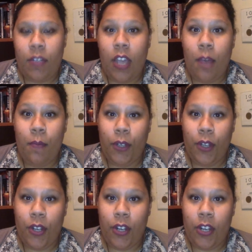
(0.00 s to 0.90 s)

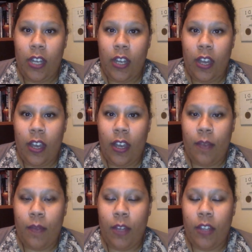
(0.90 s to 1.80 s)
Tumblr.
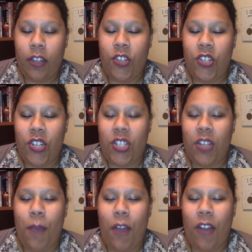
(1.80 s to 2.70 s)
There's just
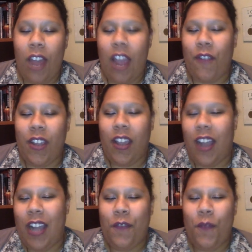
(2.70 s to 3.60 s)
about every
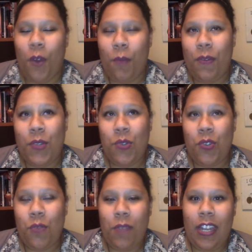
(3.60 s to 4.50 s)
kind of form of
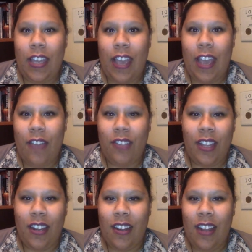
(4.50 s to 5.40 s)
social media out
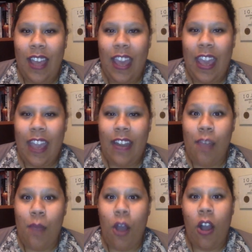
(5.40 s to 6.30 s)
there, and
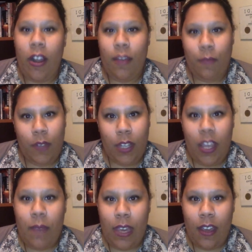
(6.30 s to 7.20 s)
I'm on it.
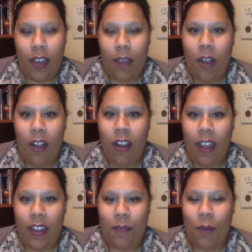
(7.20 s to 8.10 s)
Believe me, I'm on
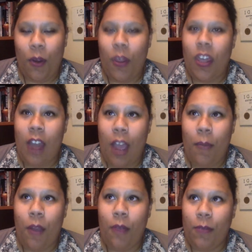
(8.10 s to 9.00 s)
it more than I
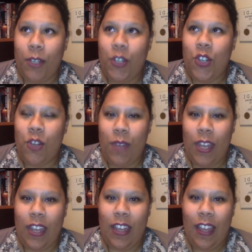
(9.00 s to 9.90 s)
probably should be.